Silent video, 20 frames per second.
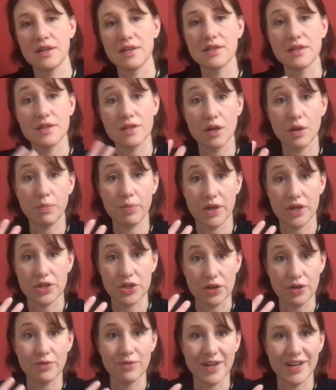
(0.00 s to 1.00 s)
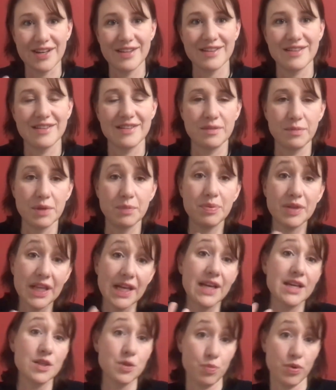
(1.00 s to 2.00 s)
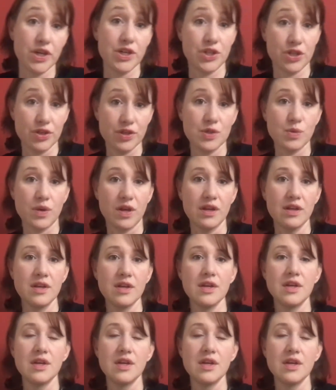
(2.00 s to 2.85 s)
Because it's all pressure, right? I mean, play is pressure as well.